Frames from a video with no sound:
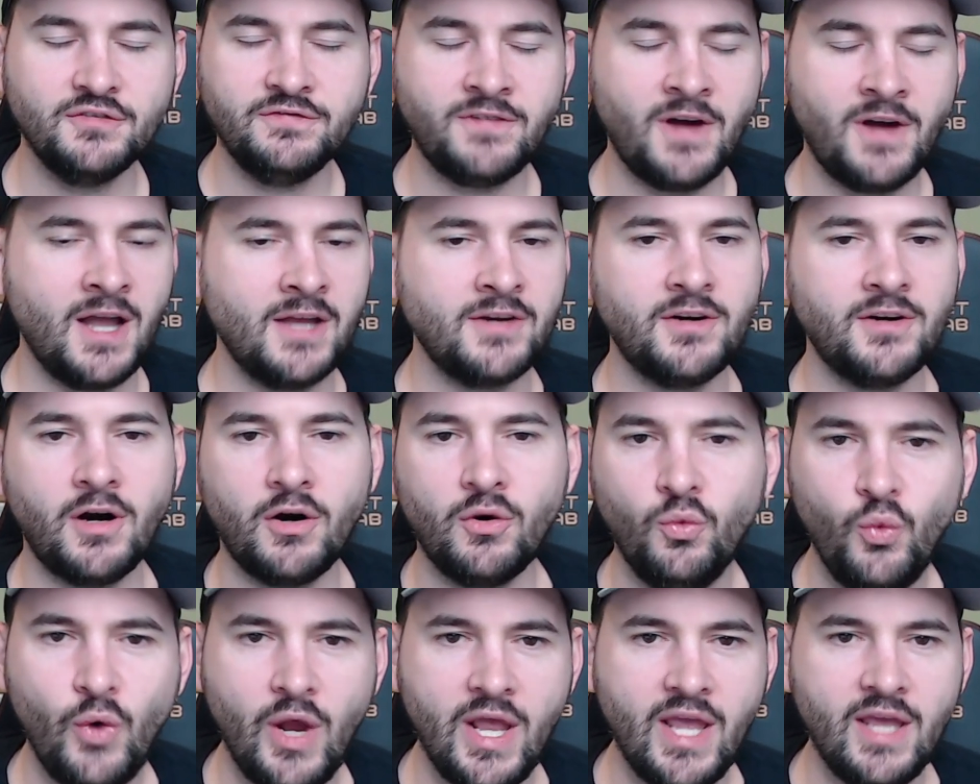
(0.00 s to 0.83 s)
find
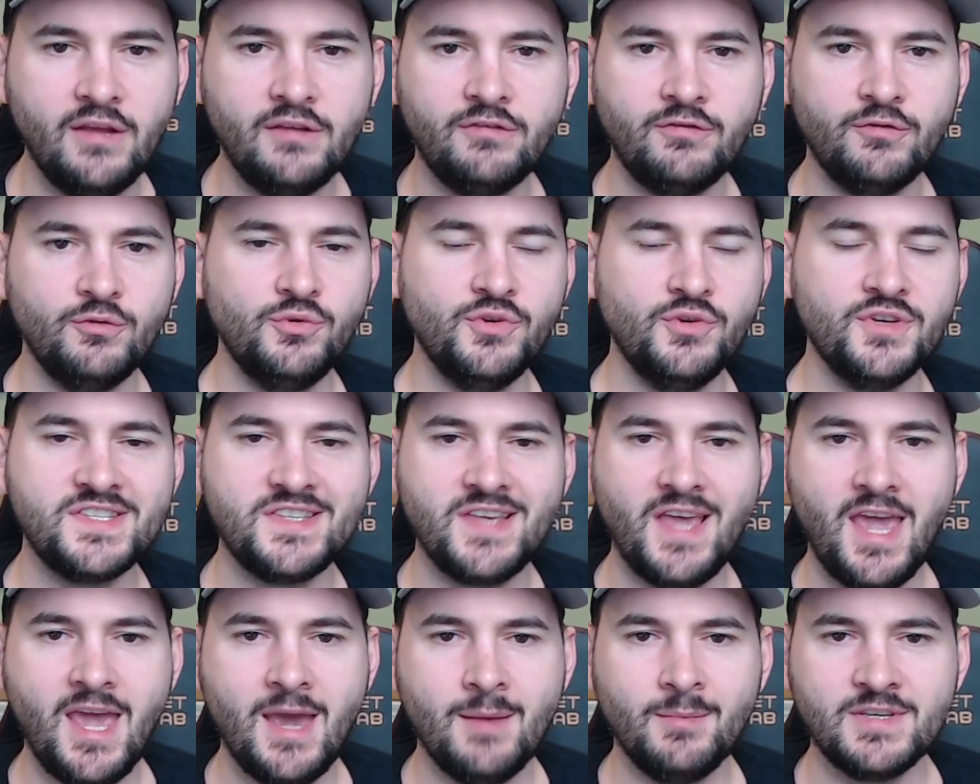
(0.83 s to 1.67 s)
our way through
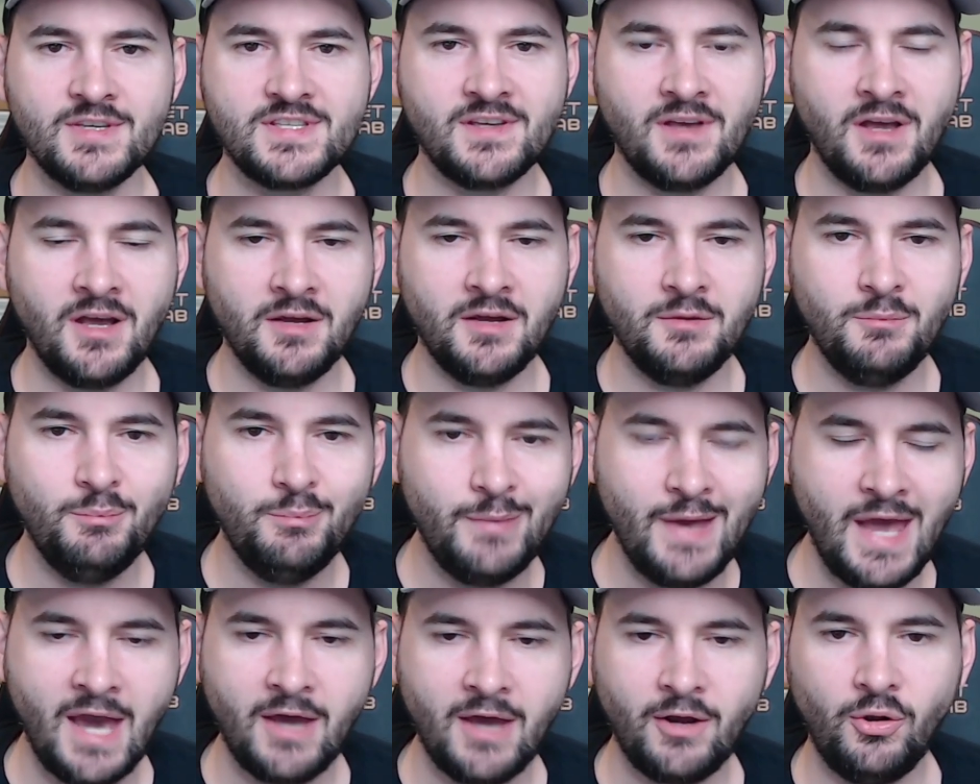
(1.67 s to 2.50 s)
this Amazon
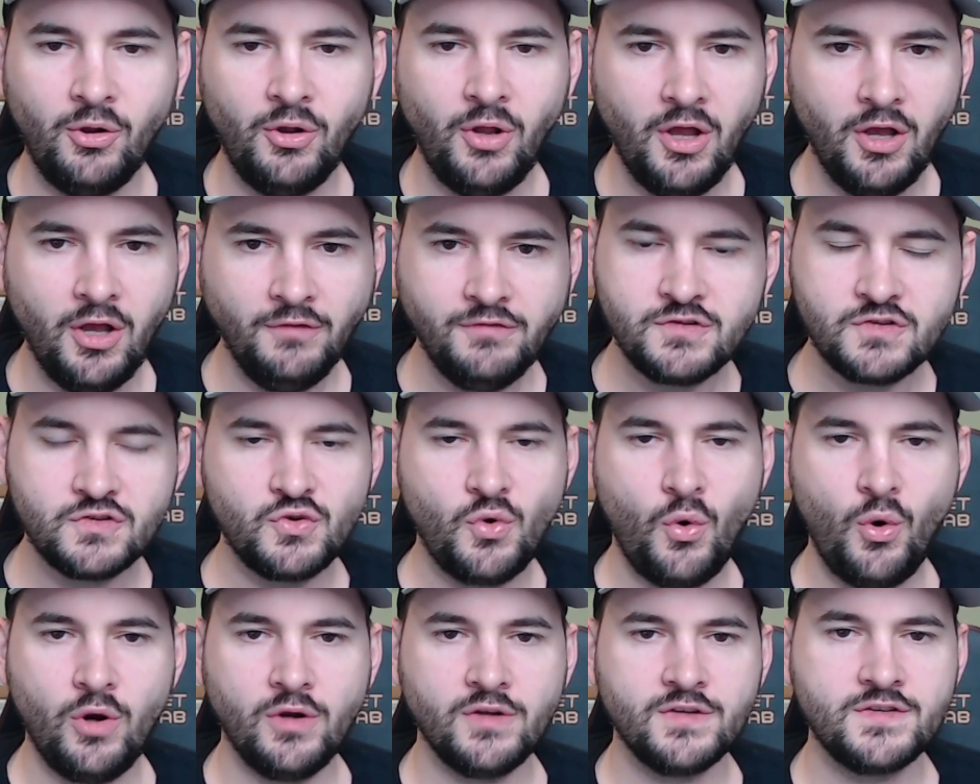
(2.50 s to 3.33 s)
battle of
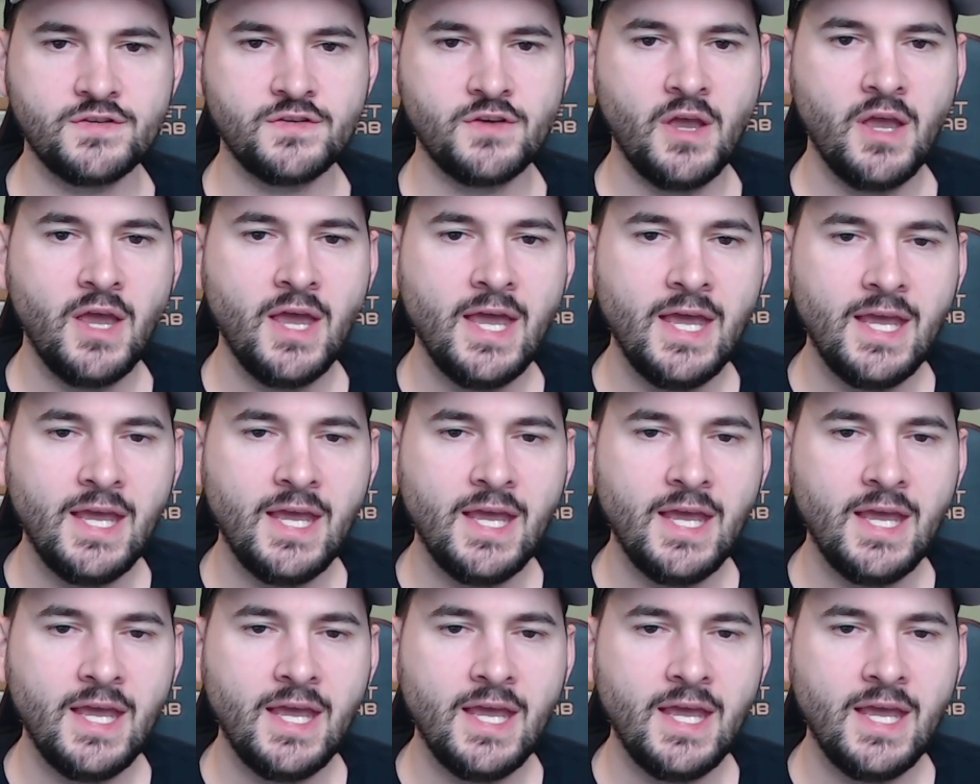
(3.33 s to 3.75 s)
sorts.